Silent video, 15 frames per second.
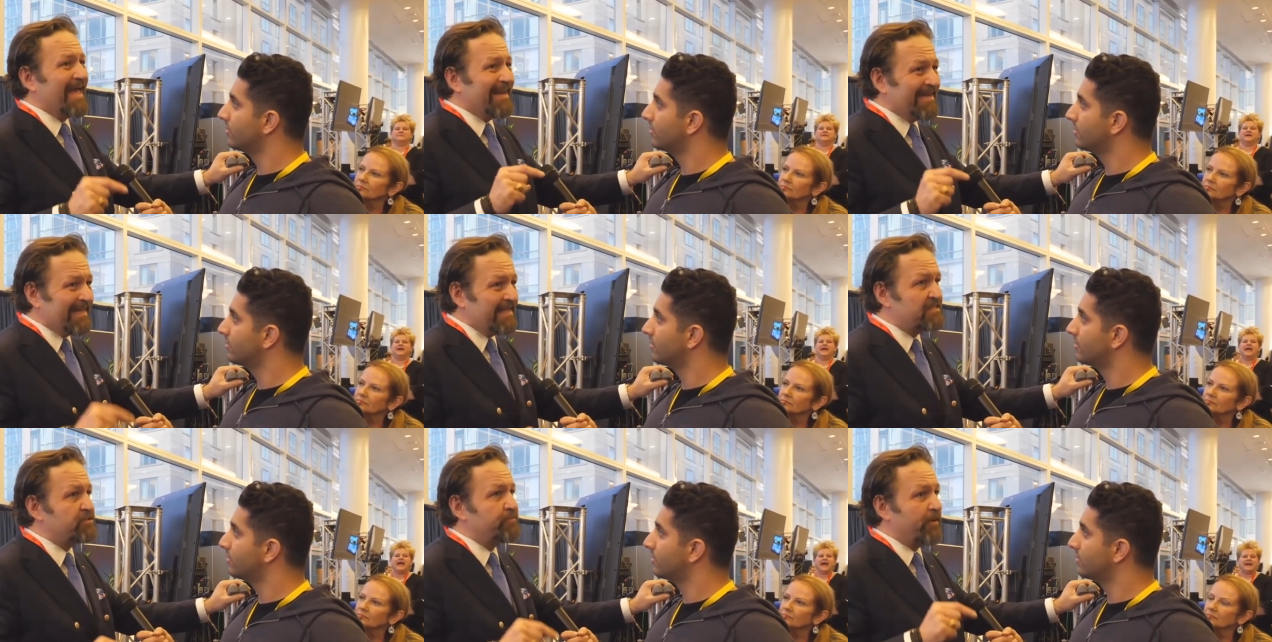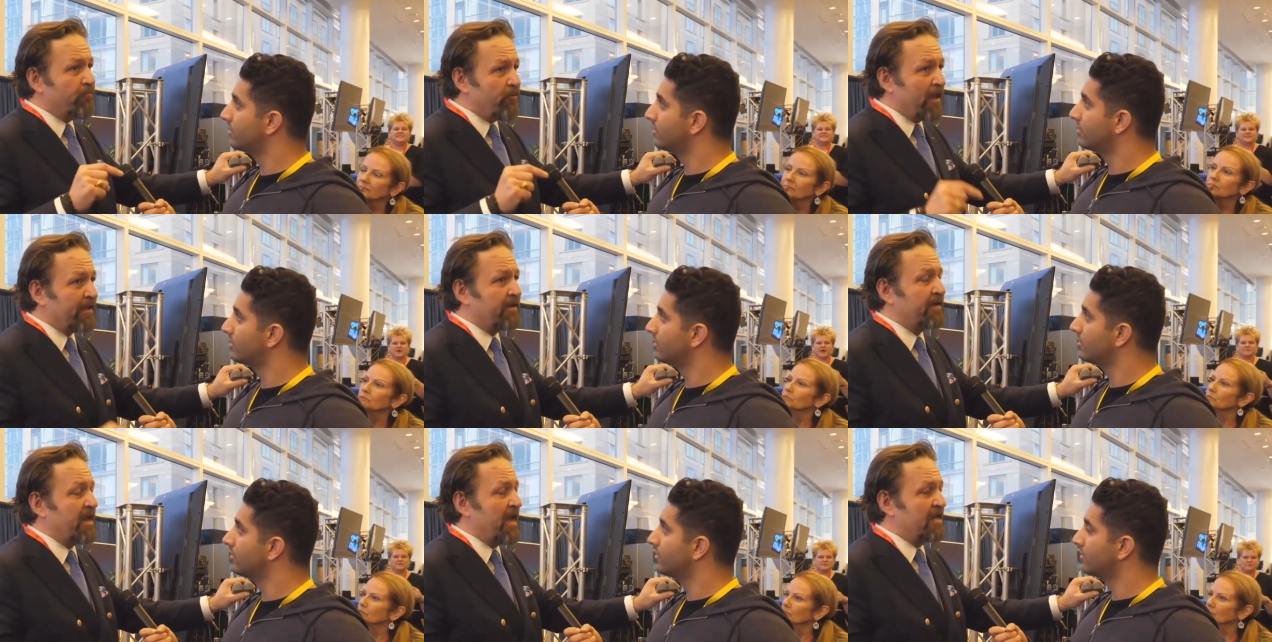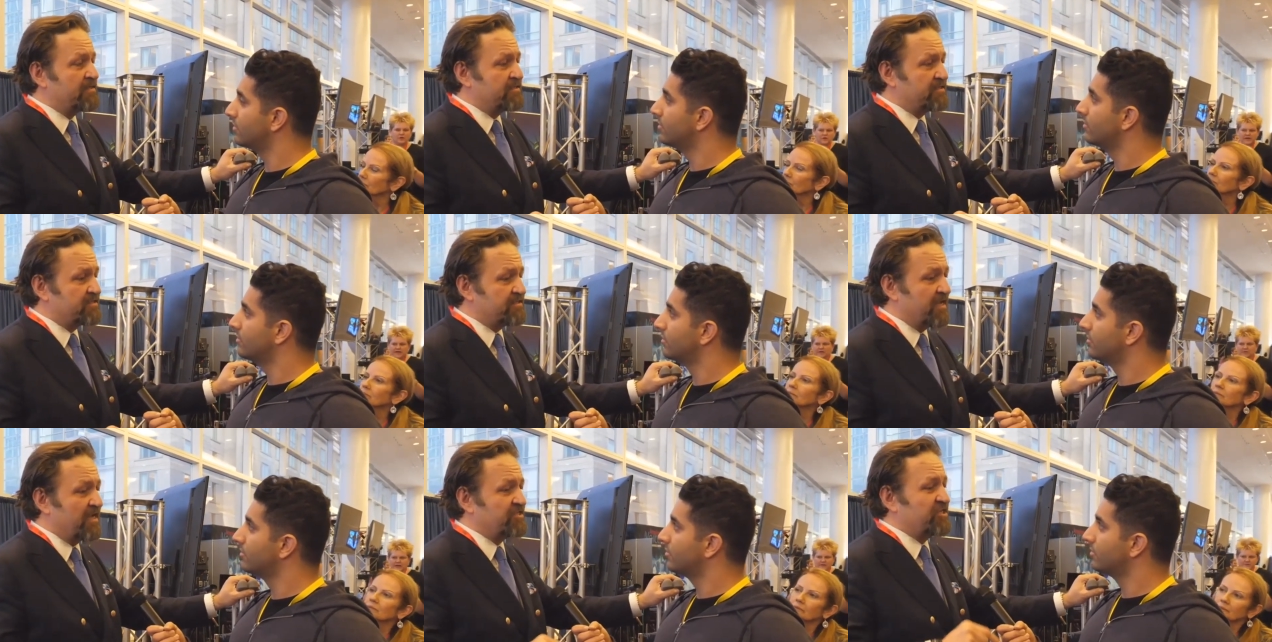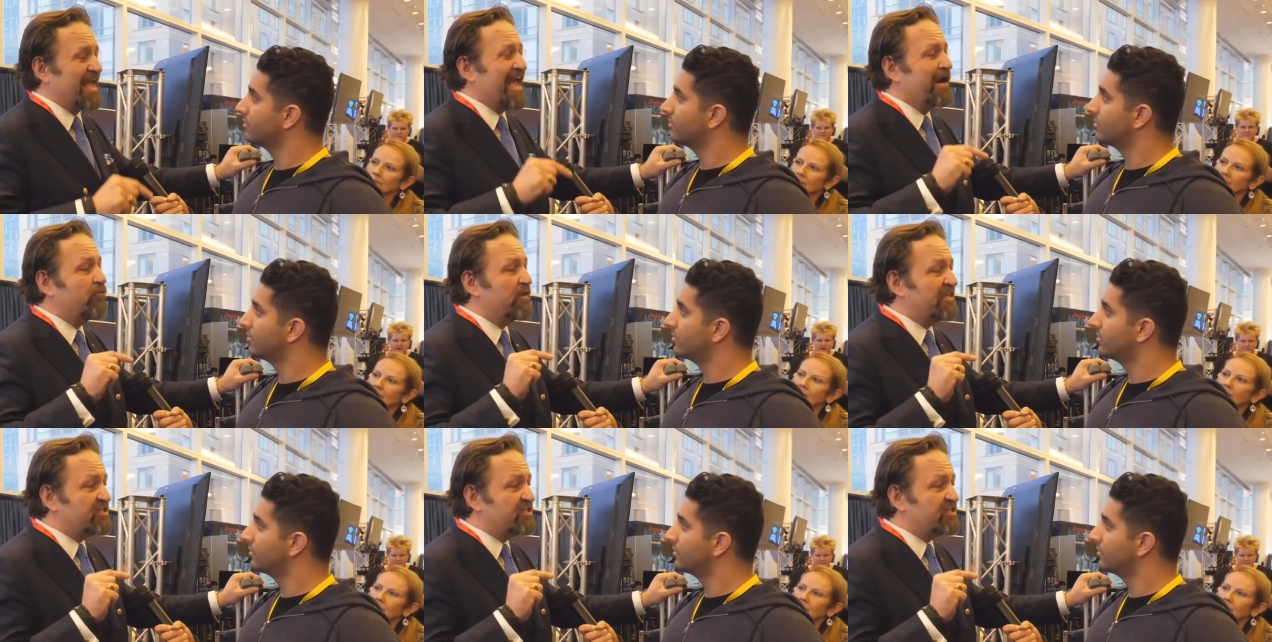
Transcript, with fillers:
Speaker 1: and needs to be recognized as such and